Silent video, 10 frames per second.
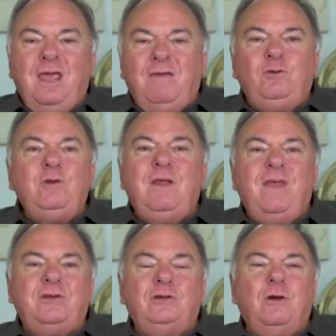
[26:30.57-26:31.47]
If you did
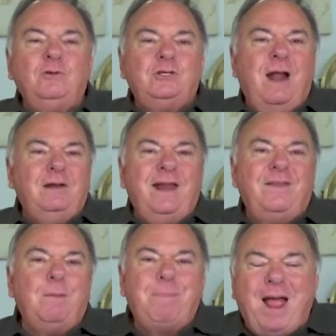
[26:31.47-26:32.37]
that to your own child and
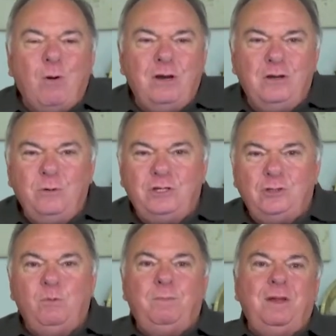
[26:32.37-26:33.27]
had the power to do it,
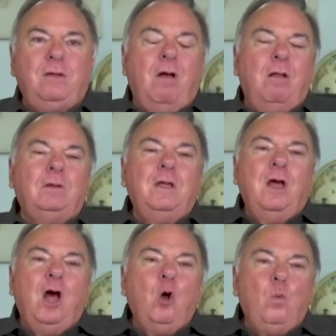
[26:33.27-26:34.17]
you would be called
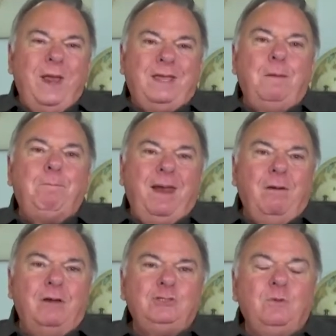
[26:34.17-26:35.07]
a wicked parent.